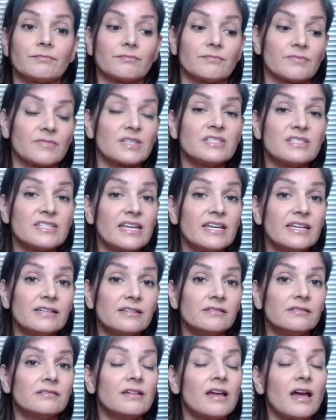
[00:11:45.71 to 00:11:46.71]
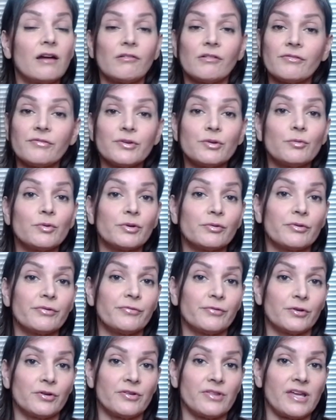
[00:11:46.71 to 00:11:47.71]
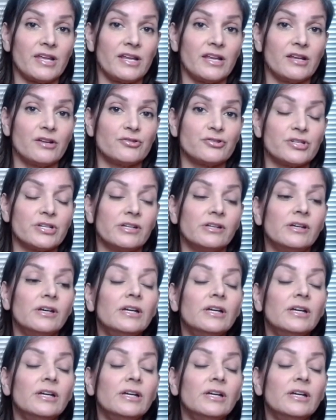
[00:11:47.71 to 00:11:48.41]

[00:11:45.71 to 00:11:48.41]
Satan, however you want to refer to that energy.